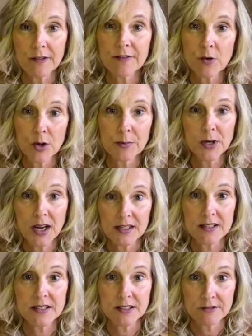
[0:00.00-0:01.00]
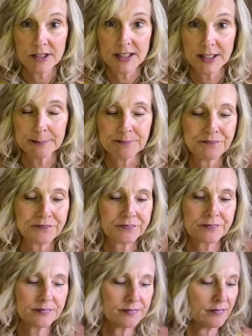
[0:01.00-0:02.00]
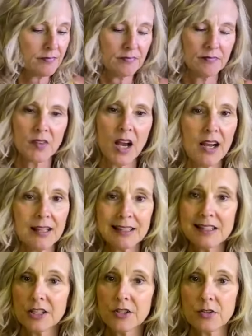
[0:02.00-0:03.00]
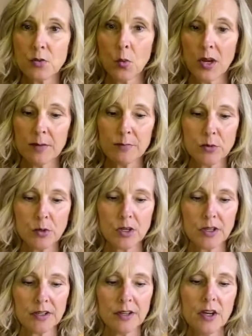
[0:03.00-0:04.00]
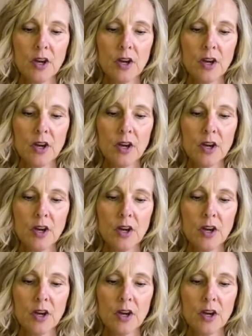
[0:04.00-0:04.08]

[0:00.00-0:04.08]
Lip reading: for practicing reading. I like to use a whiteboard